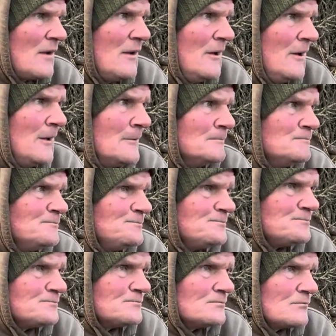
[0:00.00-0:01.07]
I'd
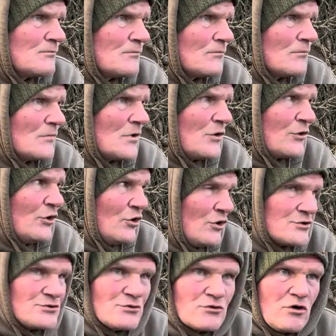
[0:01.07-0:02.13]

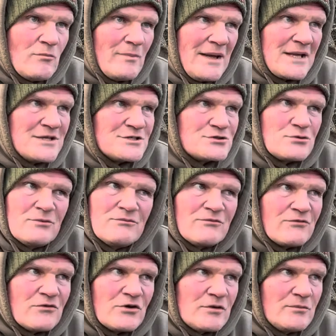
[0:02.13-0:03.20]
like to have got back in swim
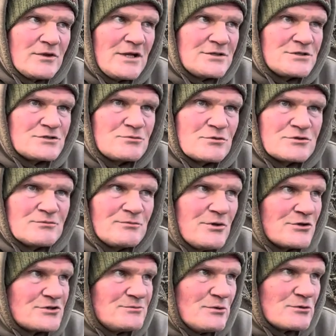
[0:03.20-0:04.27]
3, but that just wasn't
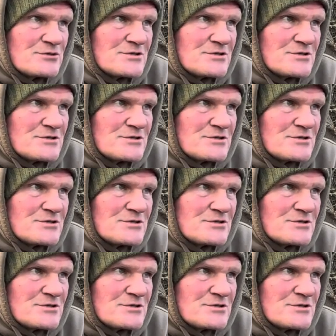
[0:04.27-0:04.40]
possible.